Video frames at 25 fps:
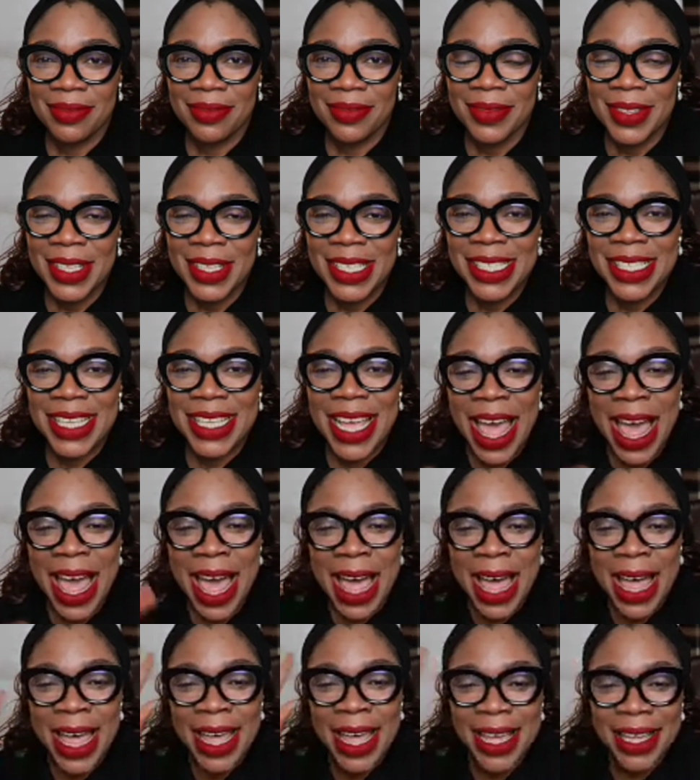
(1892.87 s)
Say
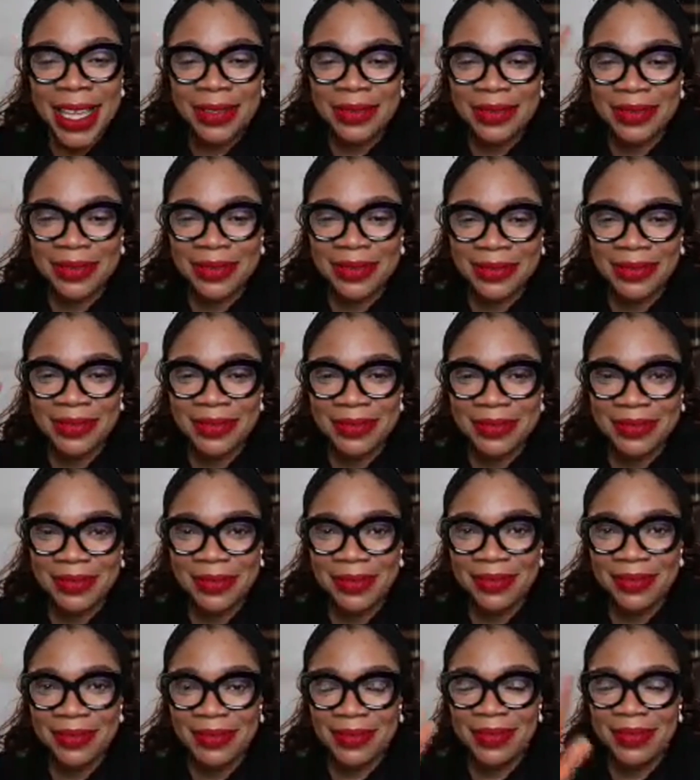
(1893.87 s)
hi.
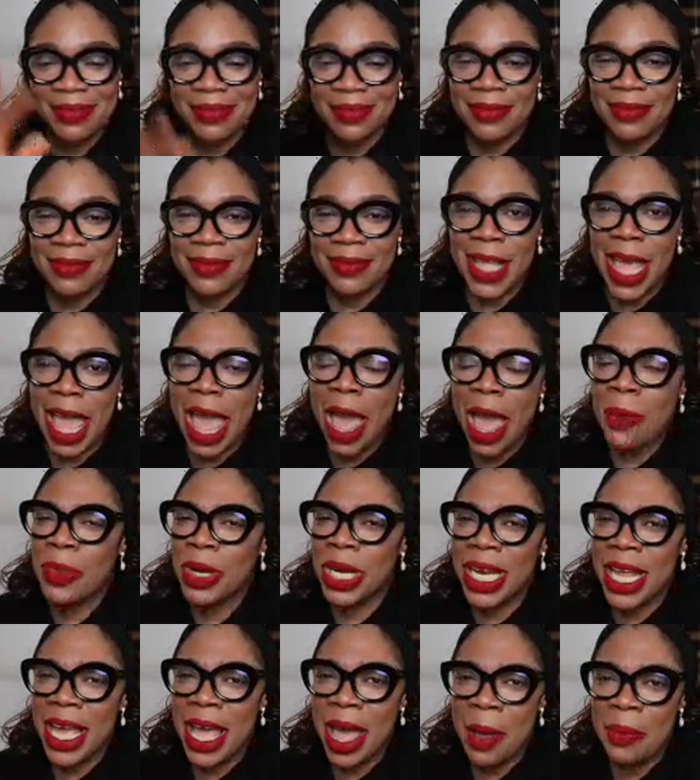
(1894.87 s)
I'm
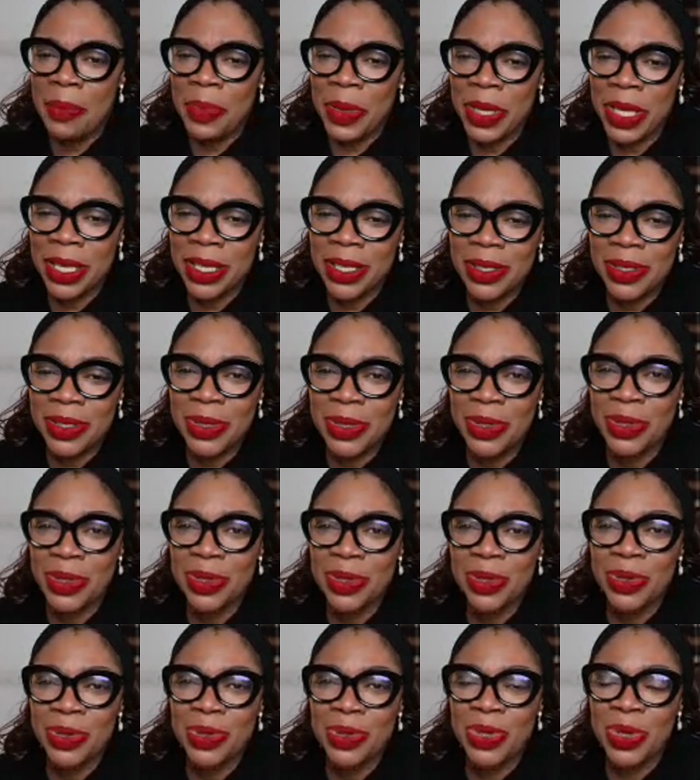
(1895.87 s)
really happy
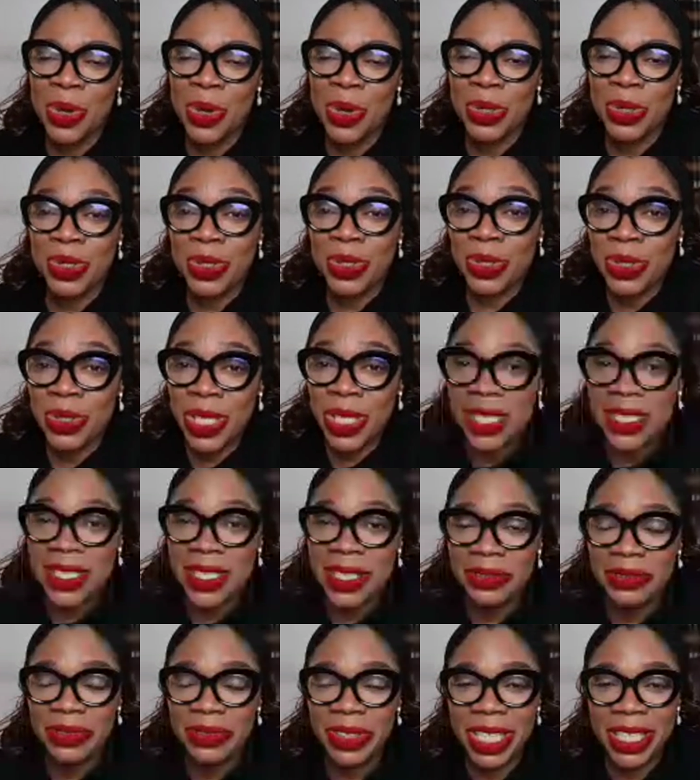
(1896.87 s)
to talk to you this
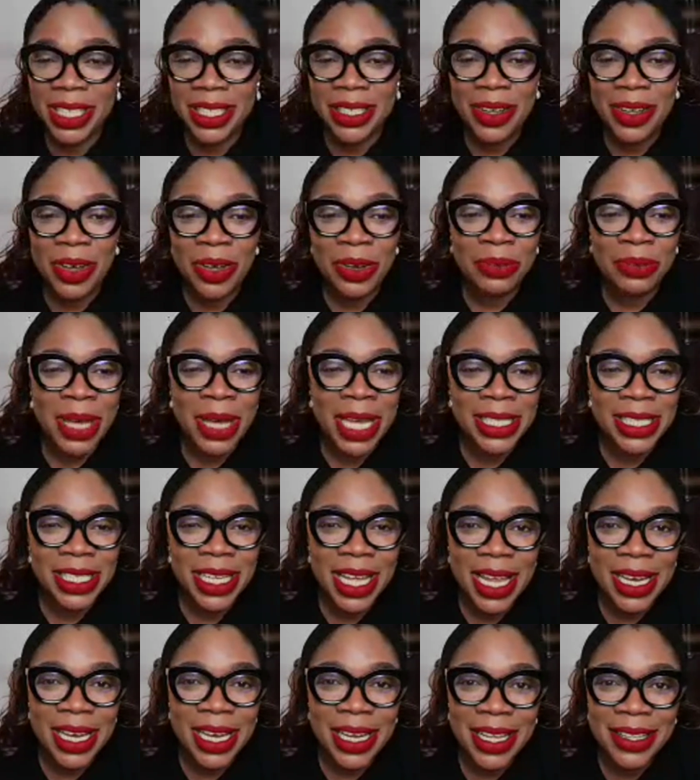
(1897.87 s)
evening on my
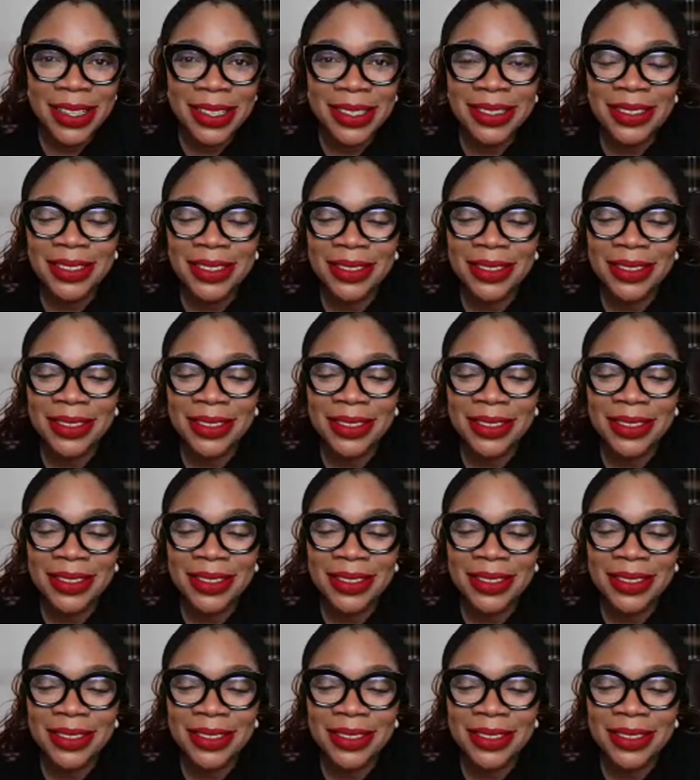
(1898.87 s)
channel.